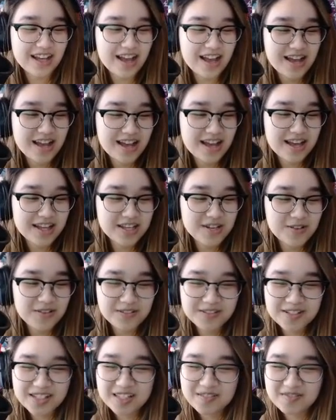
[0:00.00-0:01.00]
Uh, you
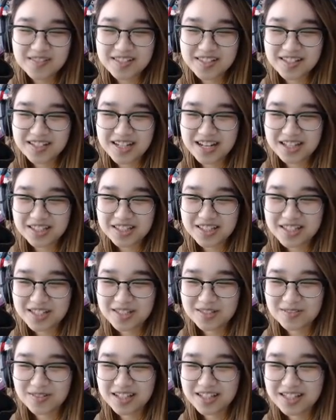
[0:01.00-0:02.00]
always miss it at
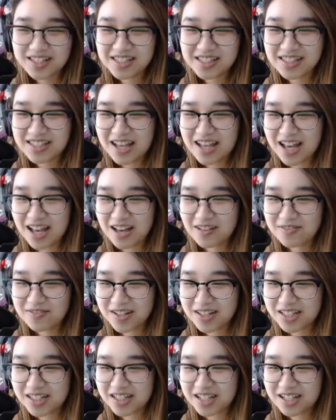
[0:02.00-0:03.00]
least once, yeah,
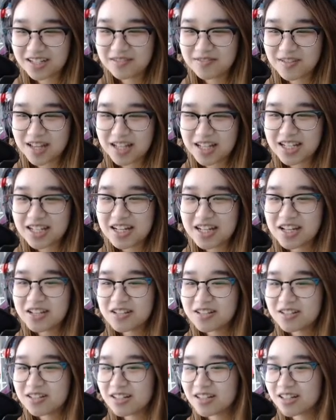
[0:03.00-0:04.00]
fair enough. Any
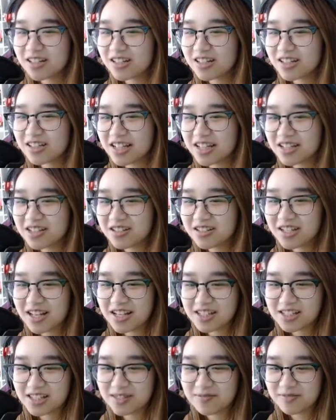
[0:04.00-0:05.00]
nature, er, nature
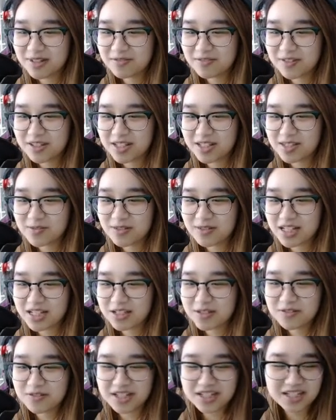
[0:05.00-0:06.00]
guesses, my friends, while I
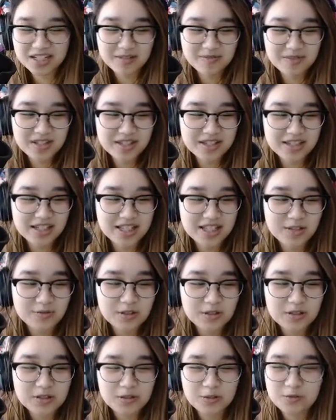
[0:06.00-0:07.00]
go nickname this, and then
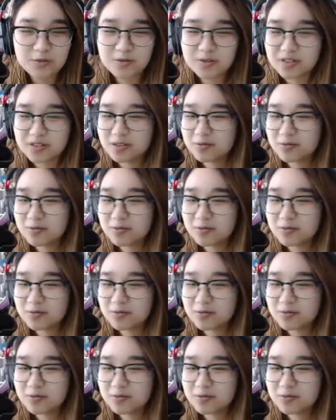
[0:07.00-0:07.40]
we'll go for,